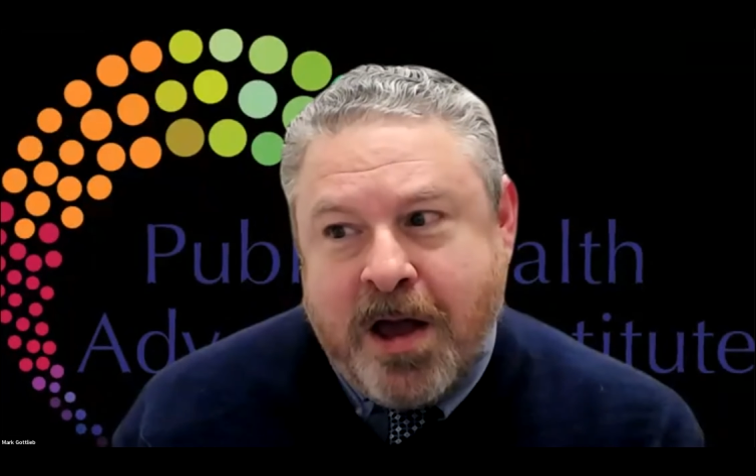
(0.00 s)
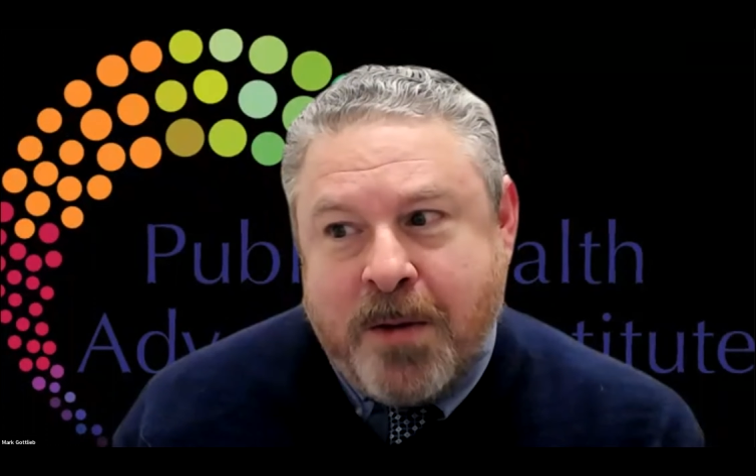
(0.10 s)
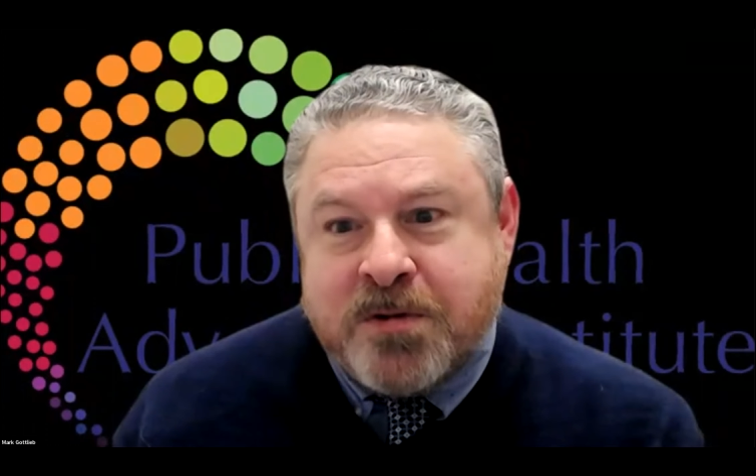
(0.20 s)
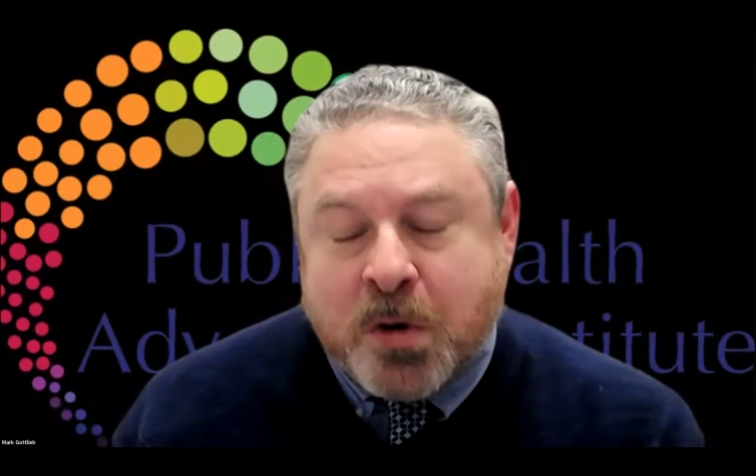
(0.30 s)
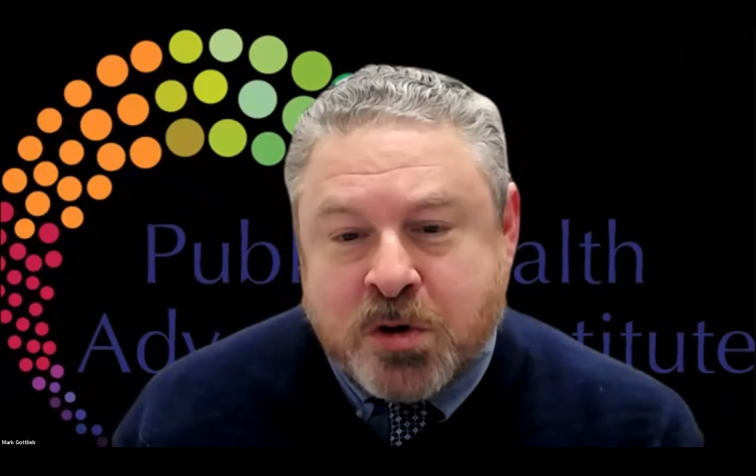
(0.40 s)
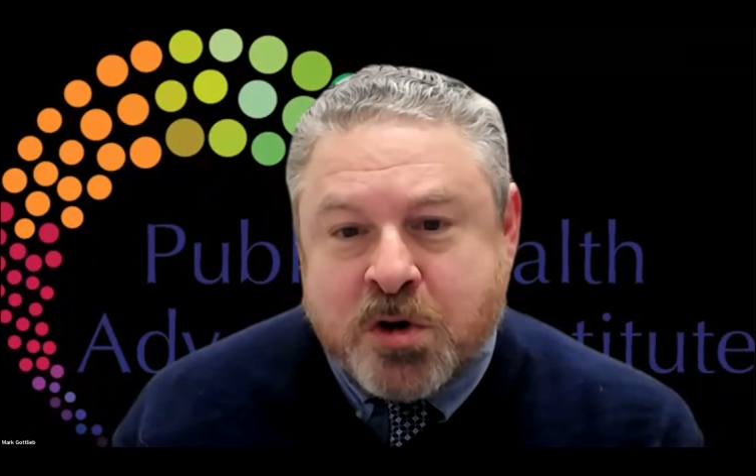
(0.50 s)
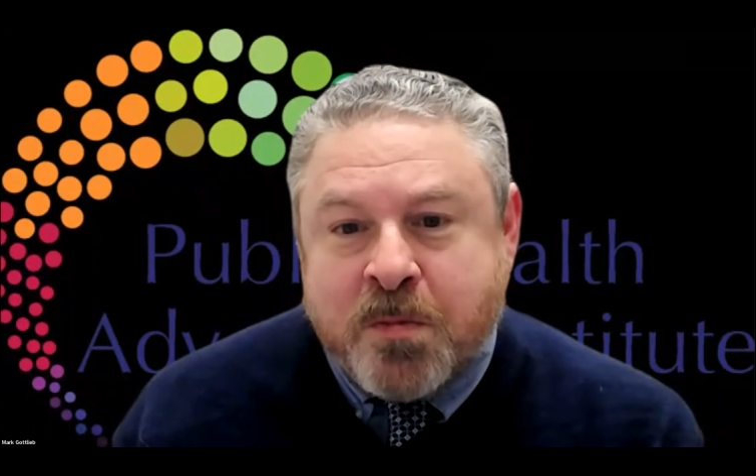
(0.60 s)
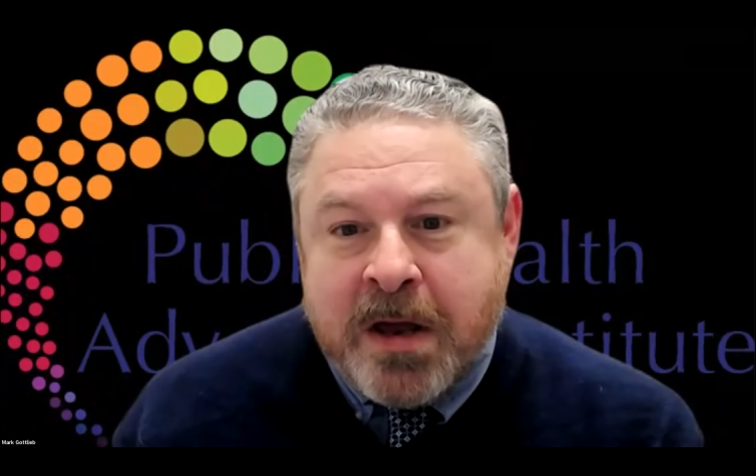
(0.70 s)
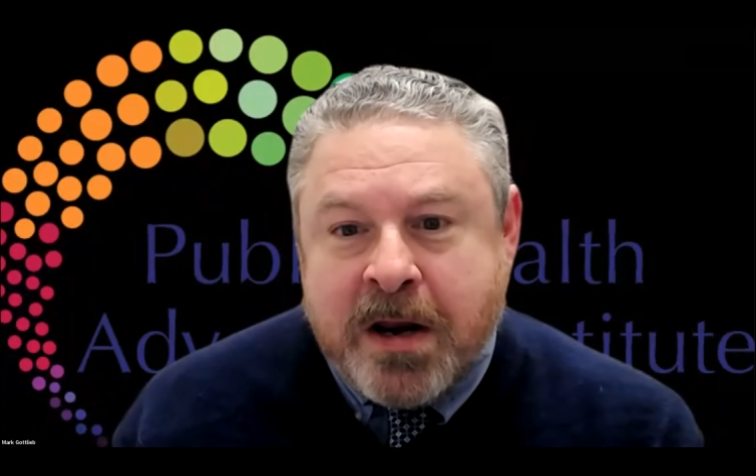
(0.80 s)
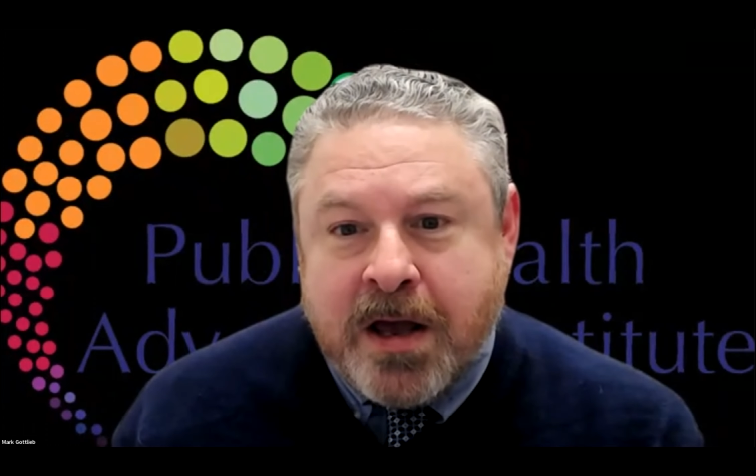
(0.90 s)
social
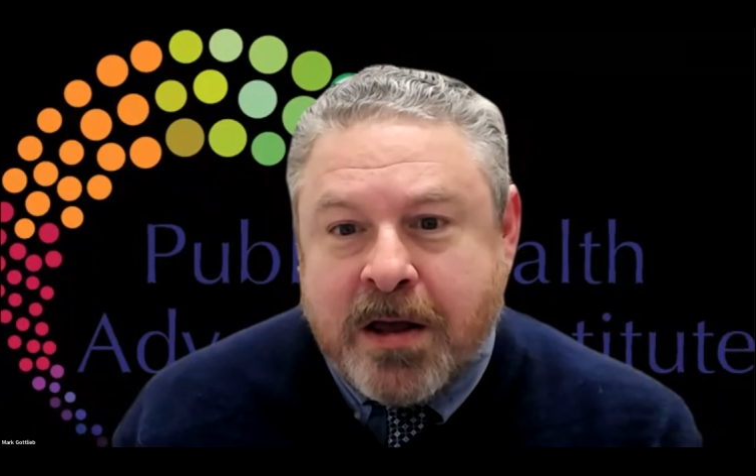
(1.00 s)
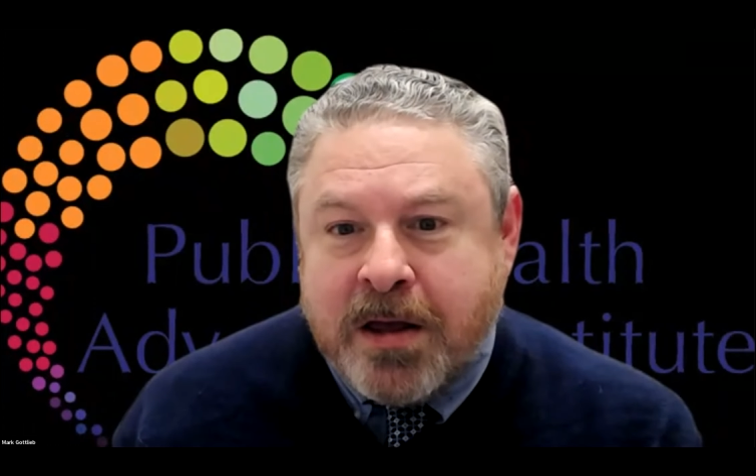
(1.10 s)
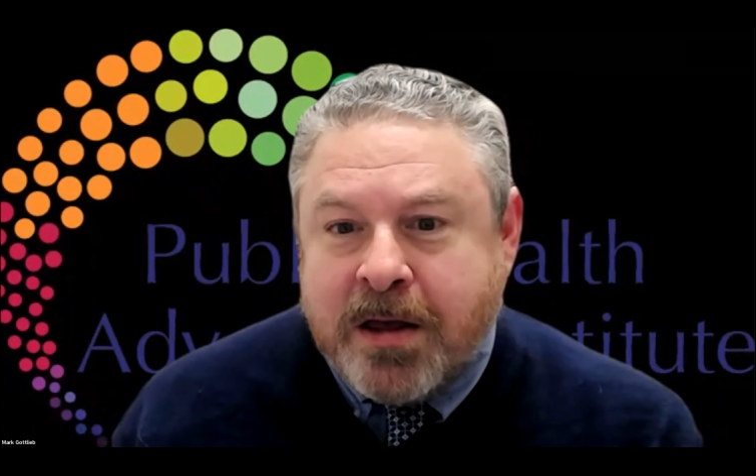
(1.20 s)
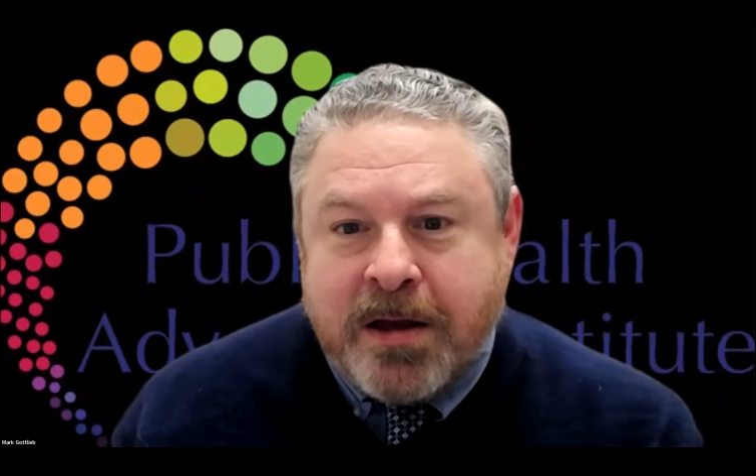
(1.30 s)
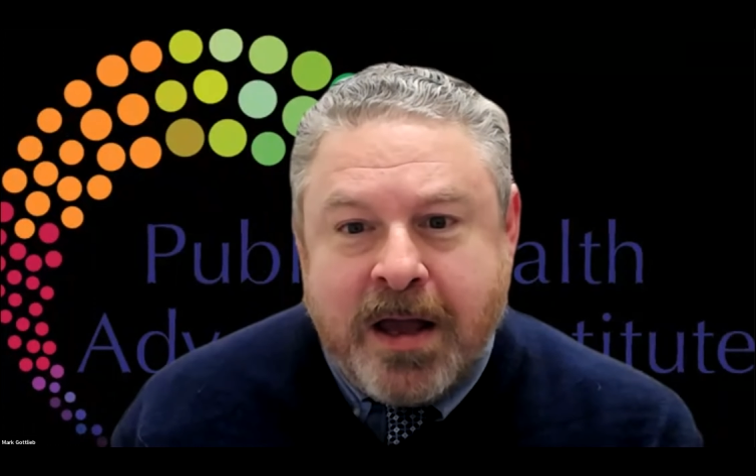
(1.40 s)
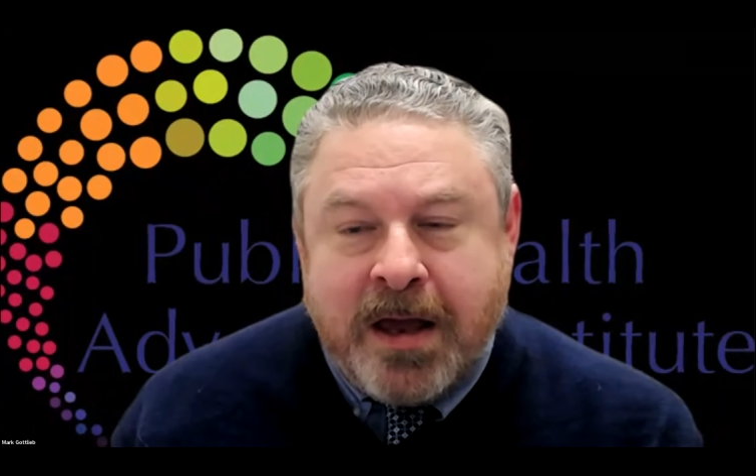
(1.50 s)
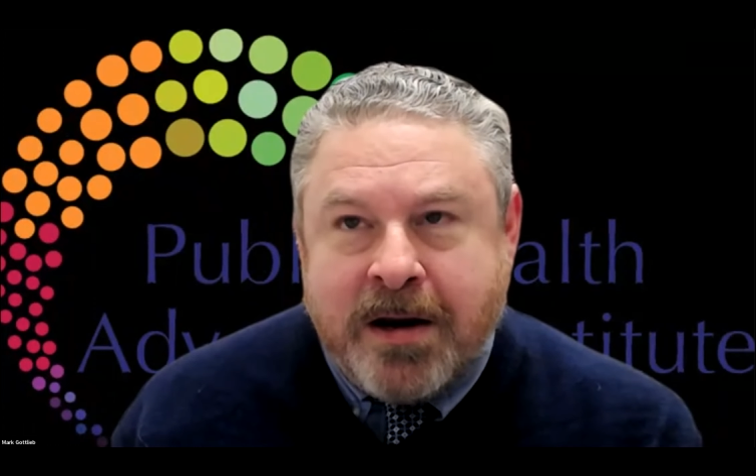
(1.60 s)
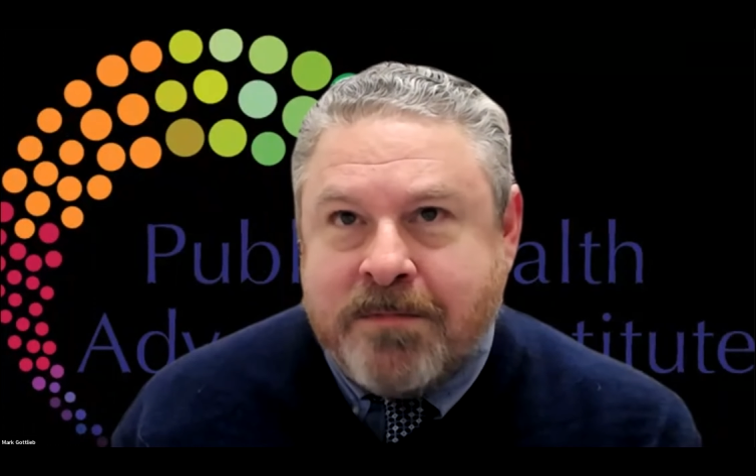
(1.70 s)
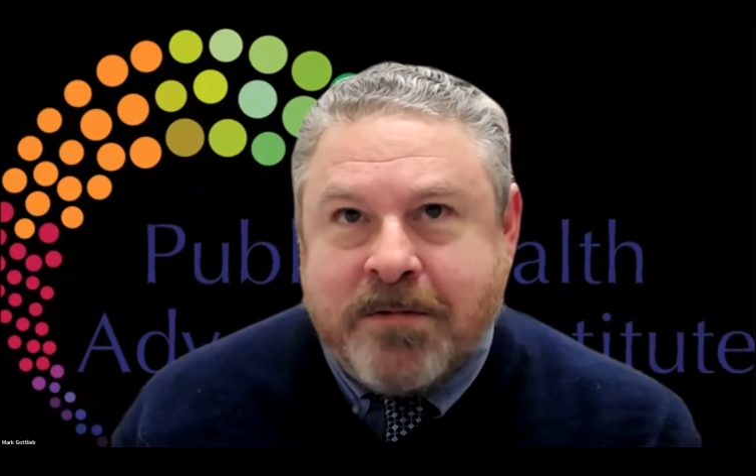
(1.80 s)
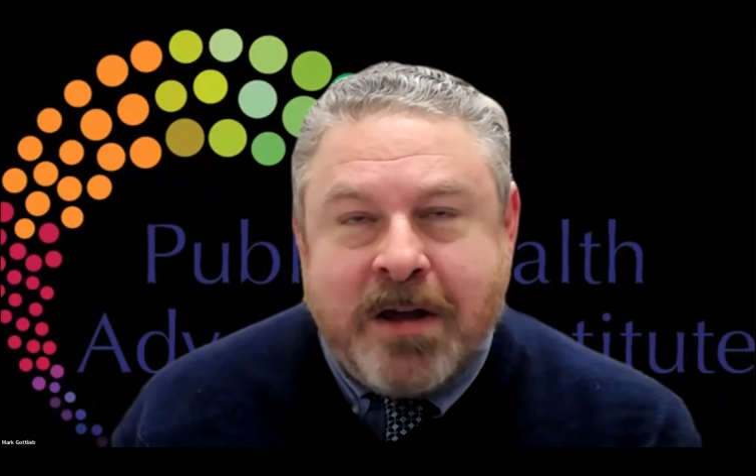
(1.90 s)
media can